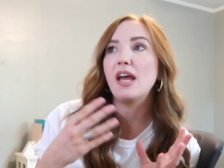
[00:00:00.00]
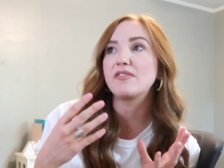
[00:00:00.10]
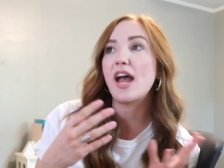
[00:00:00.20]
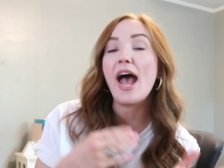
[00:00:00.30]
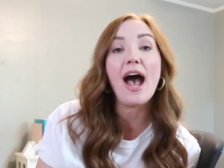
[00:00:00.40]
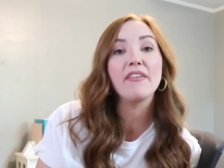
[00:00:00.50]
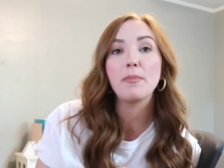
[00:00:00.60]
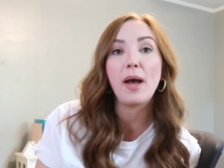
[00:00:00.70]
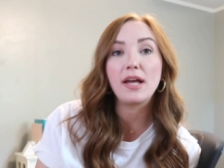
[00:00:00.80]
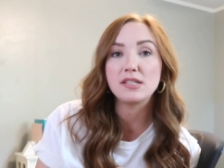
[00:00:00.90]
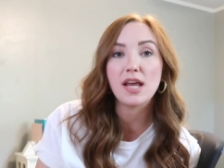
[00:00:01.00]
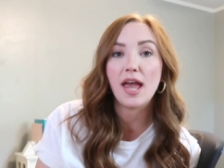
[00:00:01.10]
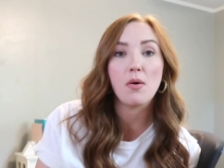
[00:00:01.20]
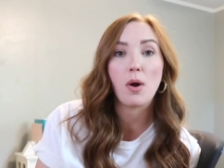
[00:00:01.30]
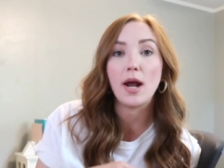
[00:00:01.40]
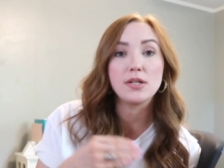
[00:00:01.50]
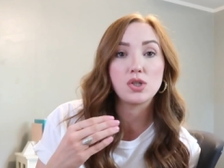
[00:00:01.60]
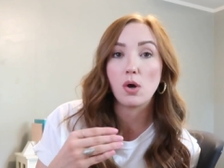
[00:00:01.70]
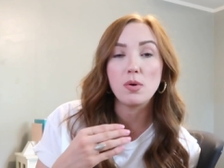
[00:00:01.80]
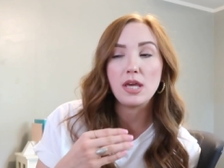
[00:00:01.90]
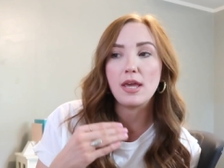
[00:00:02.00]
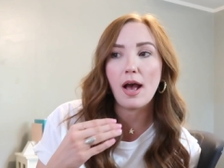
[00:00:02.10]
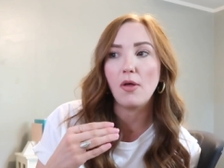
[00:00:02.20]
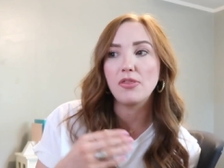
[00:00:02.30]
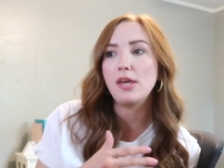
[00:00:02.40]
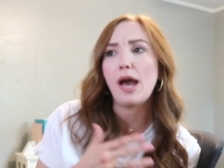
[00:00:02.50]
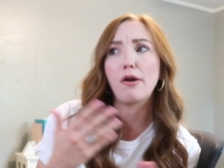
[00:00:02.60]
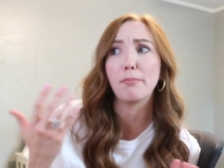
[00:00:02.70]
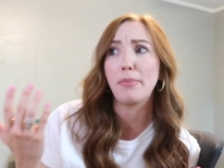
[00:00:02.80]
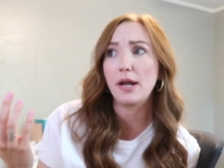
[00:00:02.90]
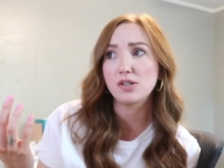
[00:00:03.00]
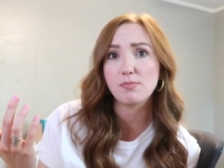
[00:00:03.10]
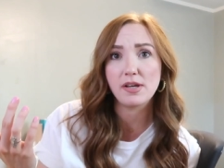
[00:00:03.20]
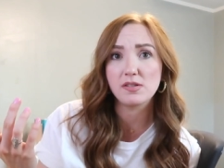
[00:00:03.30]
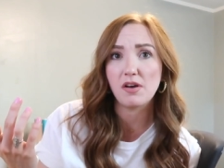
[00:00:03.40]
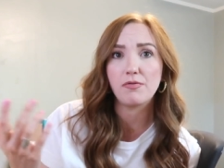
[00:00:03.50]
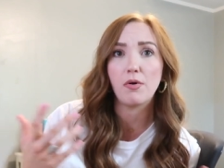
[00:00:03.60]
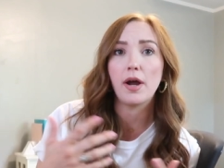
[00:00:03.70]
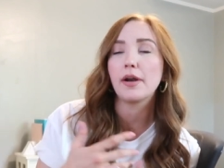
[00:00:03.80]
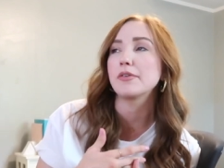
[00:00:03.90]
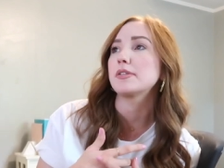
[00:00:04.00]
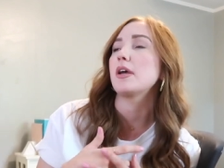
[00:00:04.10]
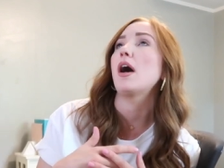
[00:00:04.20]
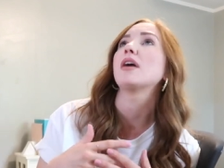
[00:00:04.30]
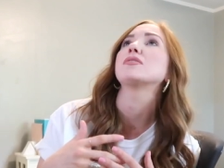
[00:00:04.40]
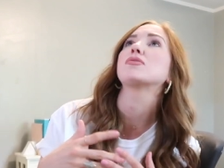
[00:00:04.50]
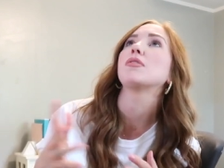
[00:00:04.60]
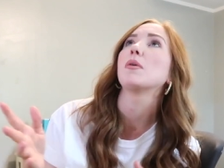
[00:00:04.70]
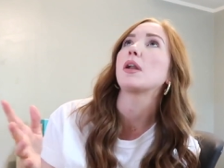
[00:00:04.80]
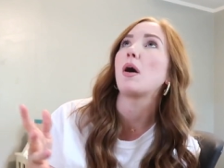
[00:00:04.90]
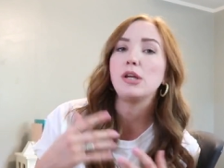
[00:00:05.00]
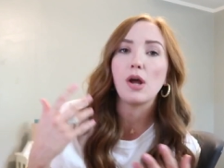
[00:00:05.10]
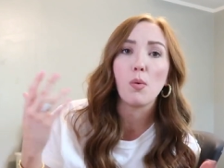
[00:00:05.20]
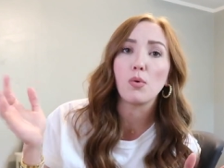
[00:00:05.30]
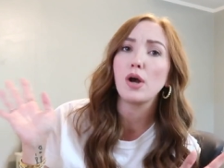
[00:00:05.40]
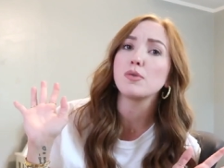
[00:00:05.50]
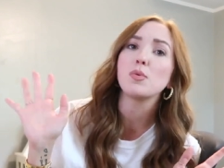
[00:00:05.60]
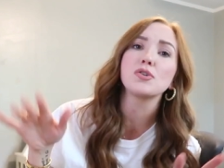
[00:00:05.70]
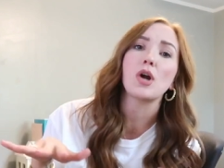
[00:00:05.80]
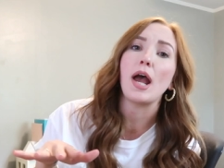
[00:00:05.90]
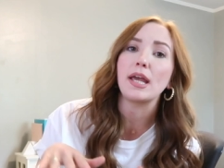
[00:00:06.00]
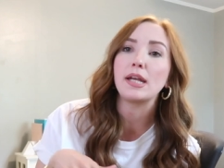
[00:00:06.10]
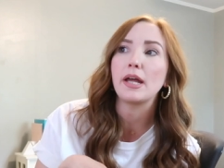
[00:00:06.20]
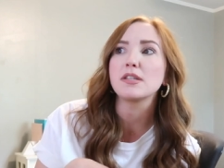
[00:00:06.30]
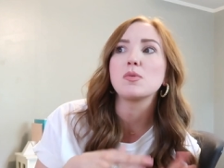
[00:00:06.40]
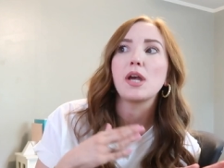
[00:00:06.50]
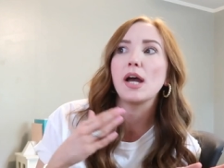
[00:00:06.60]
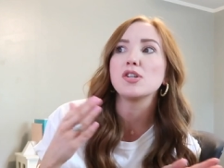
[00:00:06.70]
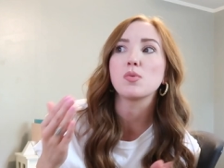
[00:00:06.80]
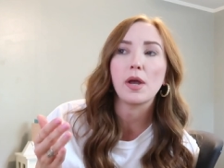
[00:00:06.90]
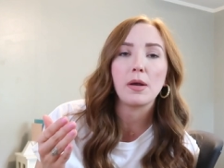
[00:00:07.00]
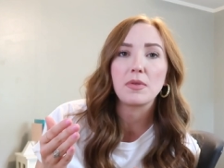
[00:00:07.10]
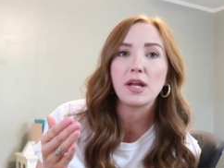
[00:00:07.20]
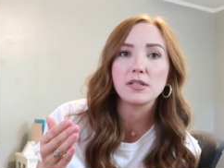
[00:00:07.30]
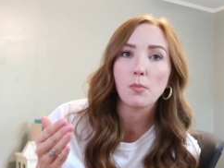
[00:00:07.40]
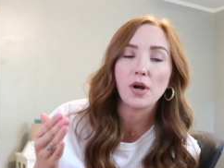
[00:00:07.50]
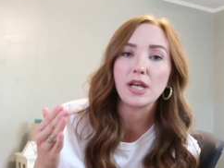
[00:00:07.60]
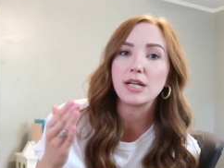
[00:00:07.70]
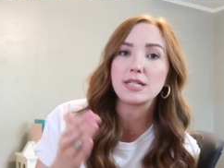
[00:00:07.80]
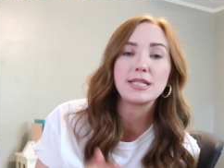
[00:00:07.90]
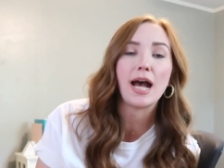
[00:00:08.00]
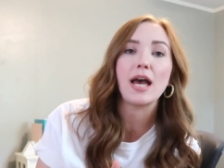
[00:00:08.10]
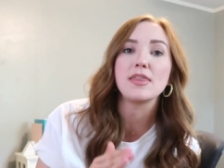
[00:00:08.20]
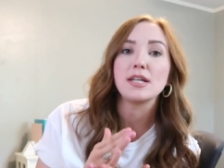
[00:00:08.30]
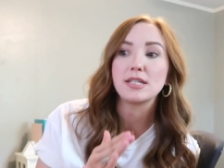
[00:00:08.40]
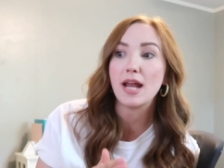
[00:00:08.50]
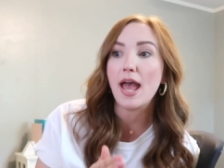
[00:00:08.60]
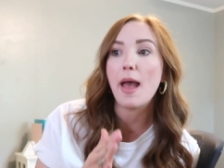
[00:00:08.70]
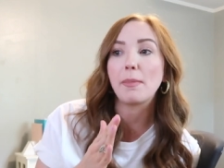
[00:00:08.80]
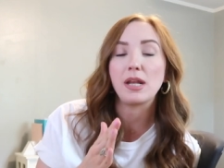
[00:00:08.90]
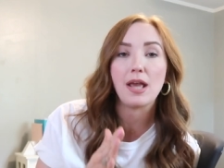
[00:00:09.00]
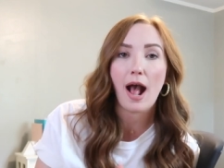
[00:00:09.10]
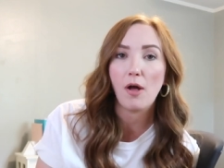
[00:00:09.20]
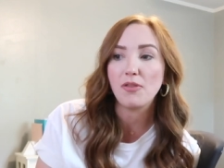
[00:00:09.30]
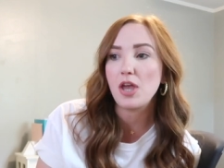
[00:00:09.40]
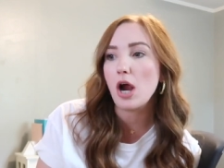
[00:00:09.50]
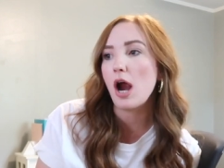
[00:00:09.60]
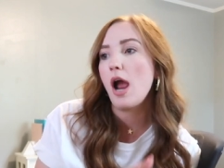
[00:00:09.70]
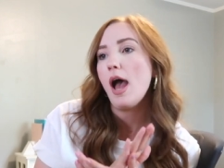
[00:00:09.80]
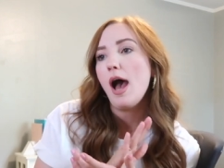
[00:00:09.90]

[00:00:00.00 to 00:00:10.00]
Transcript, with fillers: If I have a bad day where I don't eat healthy, I don't punish myself for it. I don't say, oh, screw it. I'll, you know, good, we'll try again next week. I just wake up the next morning and decide that today I'm gonna eat healthier.